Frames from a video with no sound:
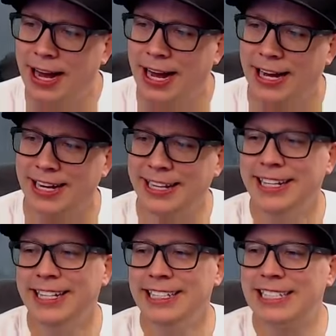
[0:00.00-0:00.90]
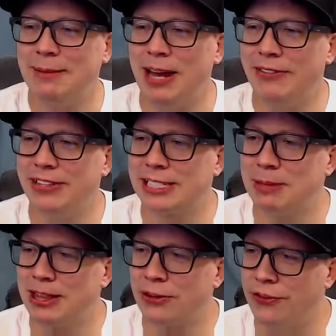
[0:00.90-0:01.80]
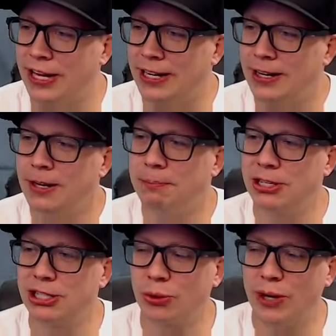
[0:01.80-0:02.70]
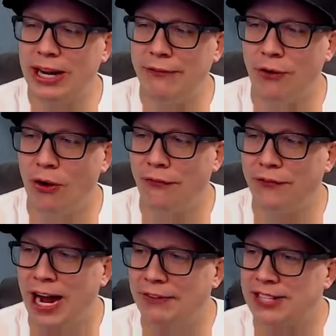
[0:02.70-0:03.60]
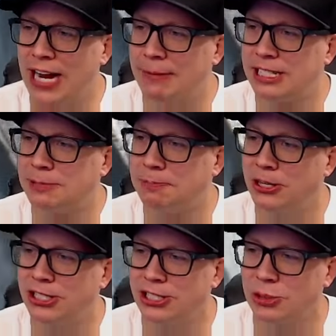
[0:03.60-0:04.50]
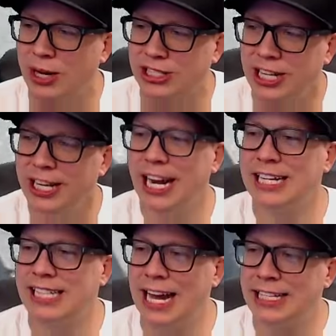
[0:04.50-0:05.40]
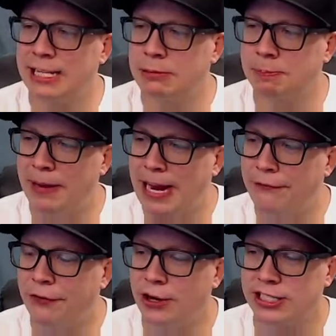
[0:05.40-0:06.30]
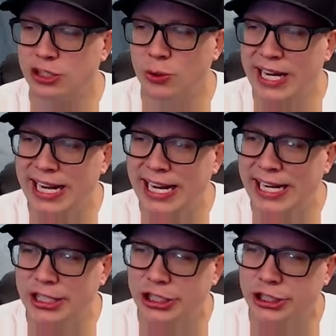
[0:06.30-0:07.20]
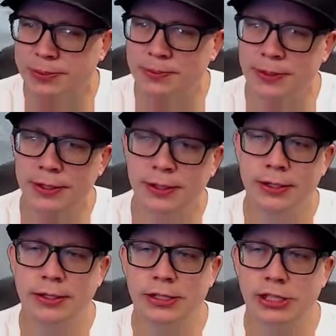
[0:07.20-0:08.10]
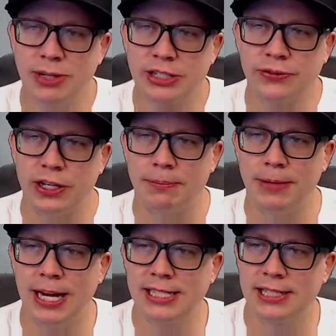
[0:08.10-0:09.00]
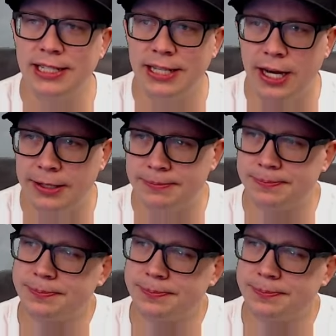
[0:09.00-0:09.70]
Evan Smith fit. Push 3, 4, 5 times. He's pushing switch. He's getting some speed for a switch. Switch flip. Nicely done.